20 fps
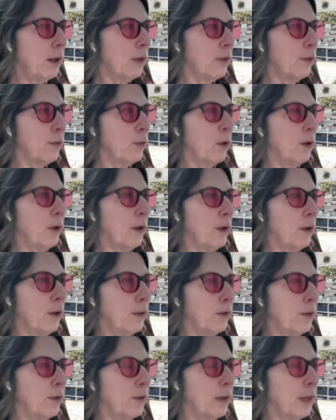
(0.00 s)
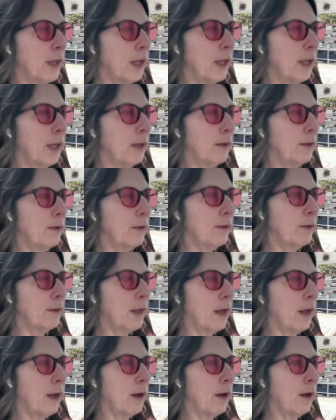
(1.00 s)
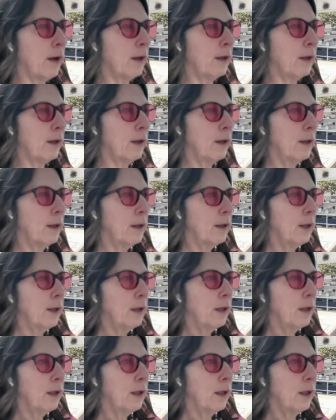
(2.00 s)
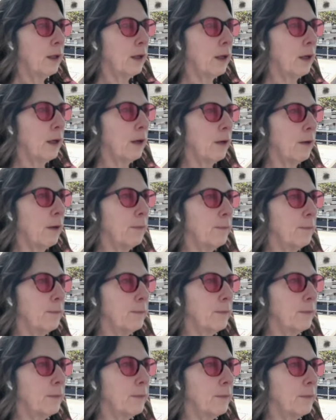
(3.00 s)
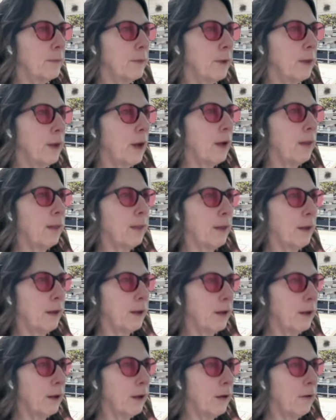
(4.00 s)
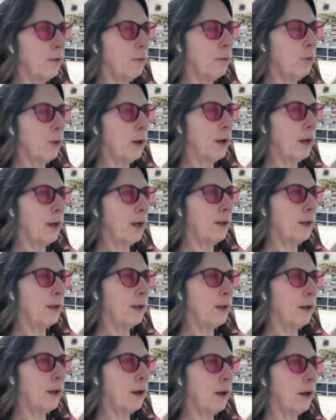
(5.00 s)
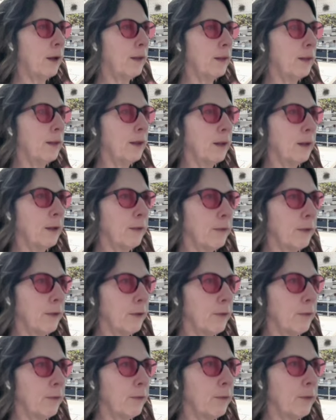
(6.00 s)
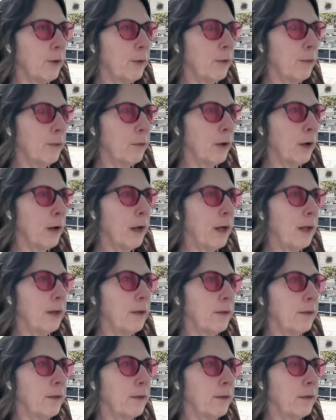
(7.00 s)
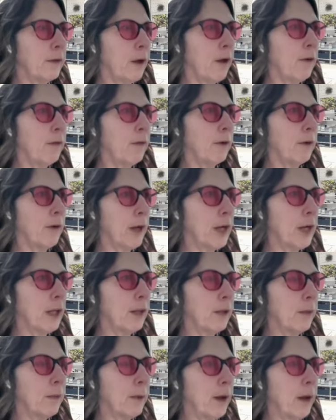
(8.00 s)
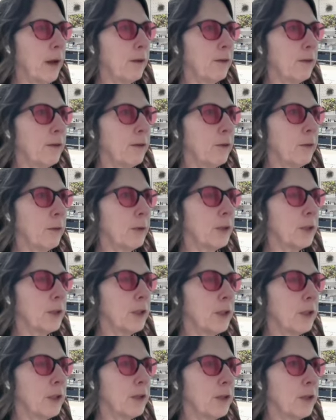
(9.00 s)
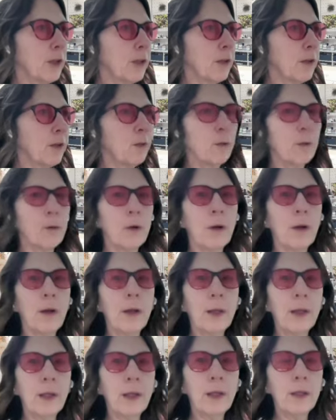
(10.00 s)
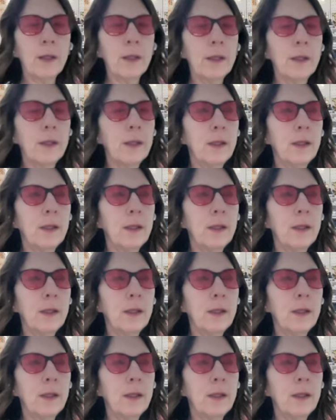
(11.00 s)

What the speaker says: it's one of those things that um, I think of when I think of the phrase "not regretting the past nor wishing to shut the door on it."